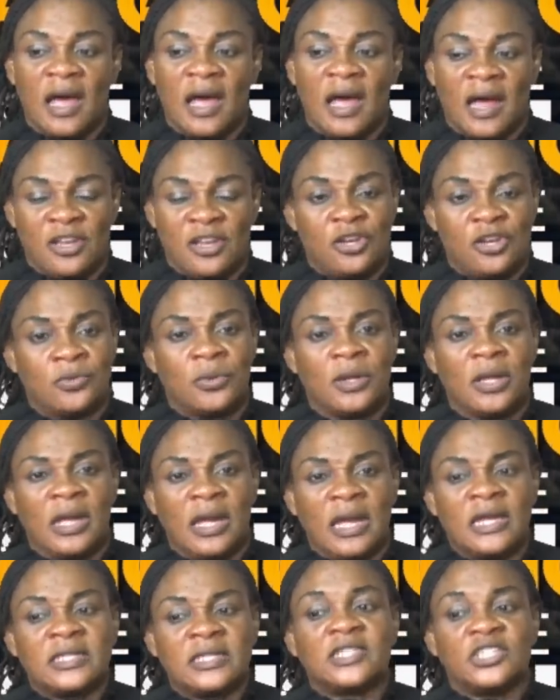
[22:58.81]
And you know,
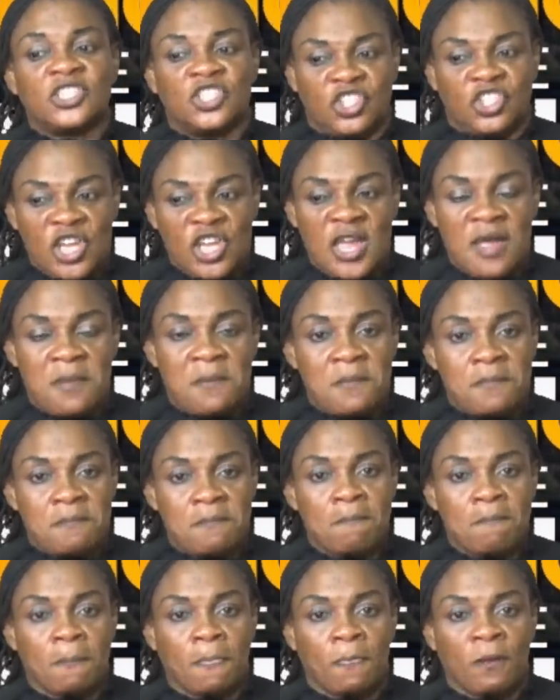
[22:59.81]
it's a shame
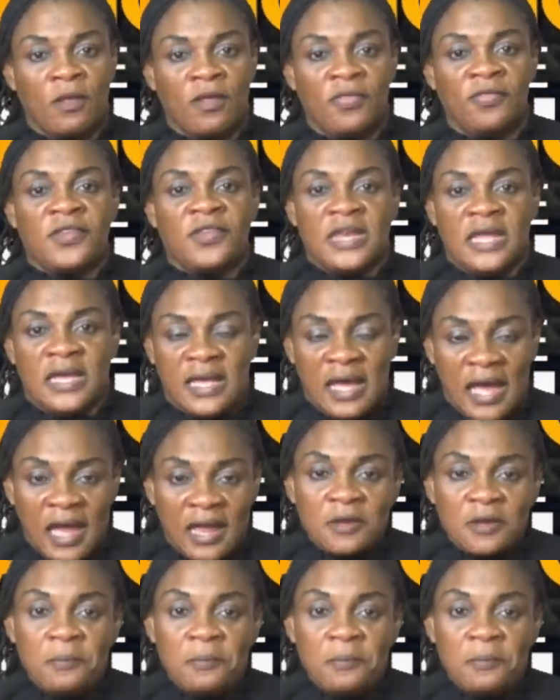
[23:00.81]
that the Guyana